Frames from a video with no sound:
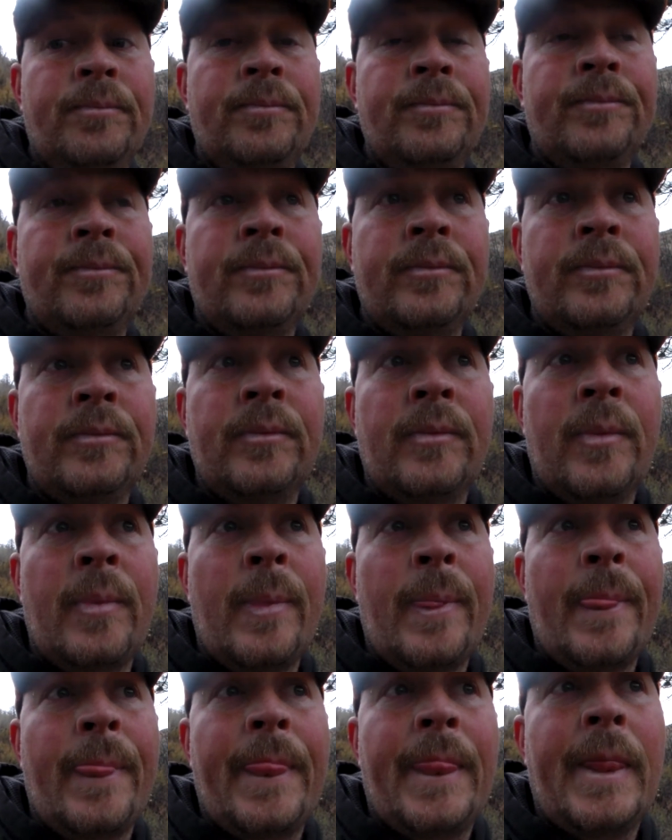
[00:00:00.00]

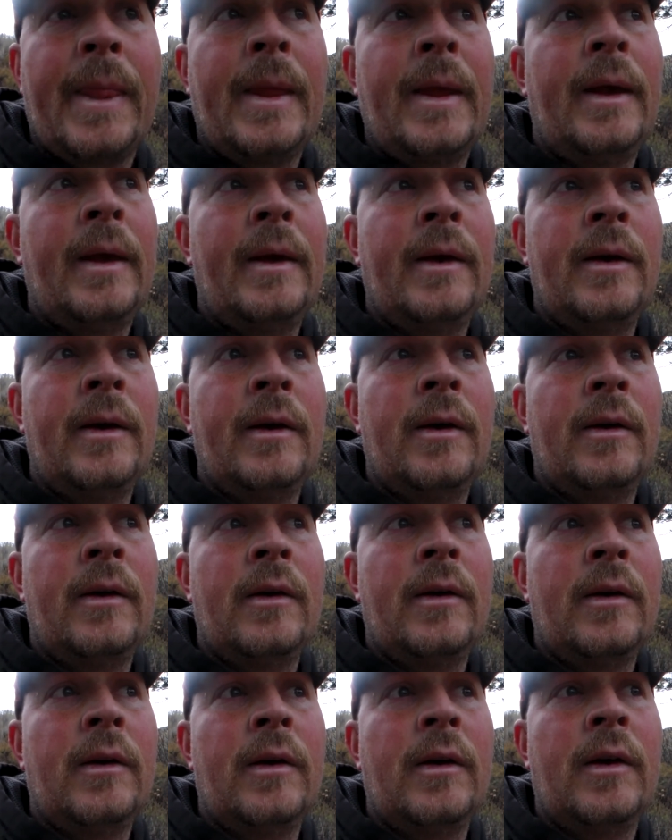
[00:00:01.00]

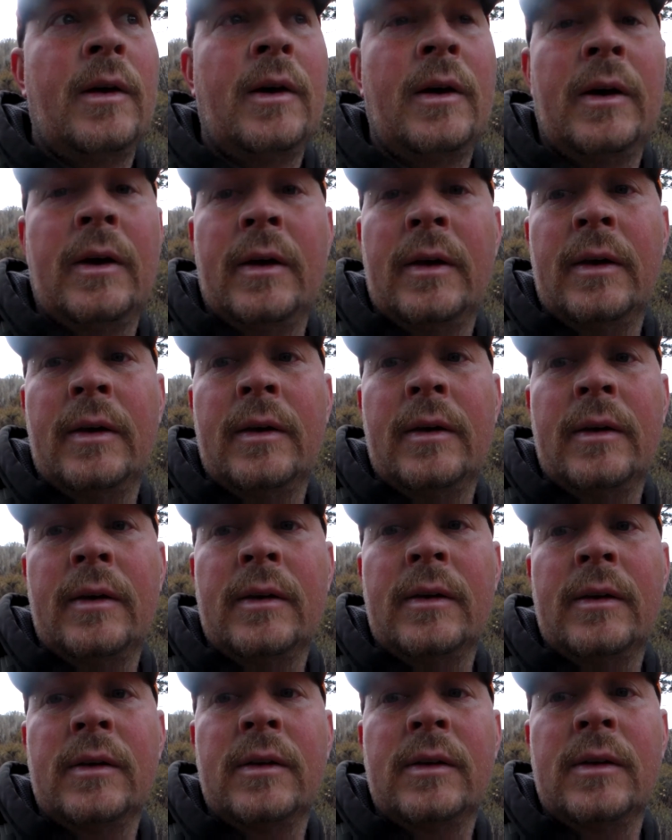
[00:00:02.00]
(no one is talking)